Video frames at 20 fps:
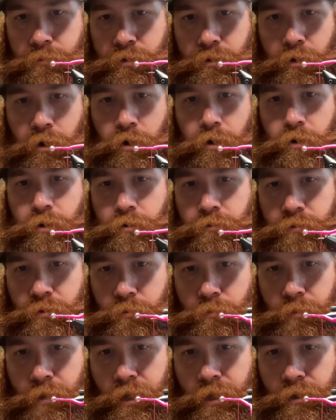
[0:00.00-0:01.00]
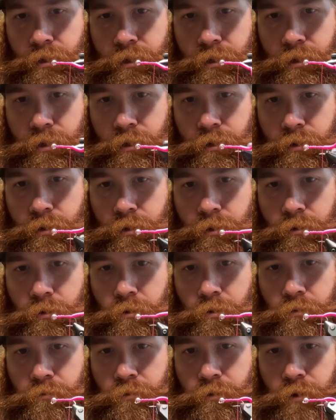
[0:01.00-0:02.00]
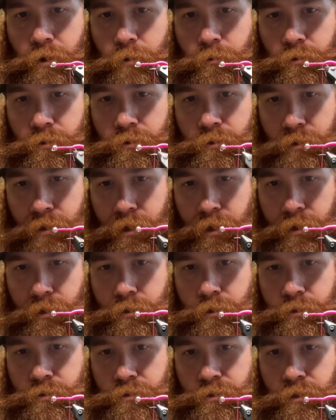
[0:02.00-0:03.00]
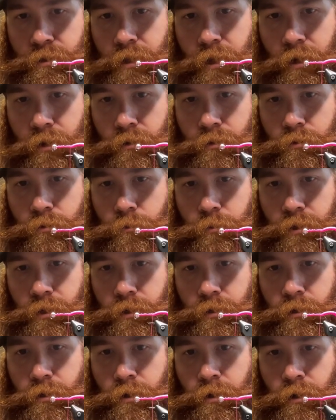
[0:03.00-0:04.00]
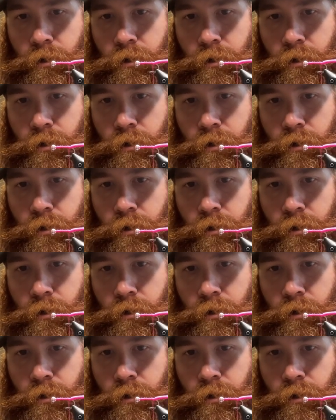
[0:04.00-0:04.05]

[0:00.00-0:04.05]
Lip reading: curve and bend in it. I don't know if you're able to, yeah, you can see that a little bit.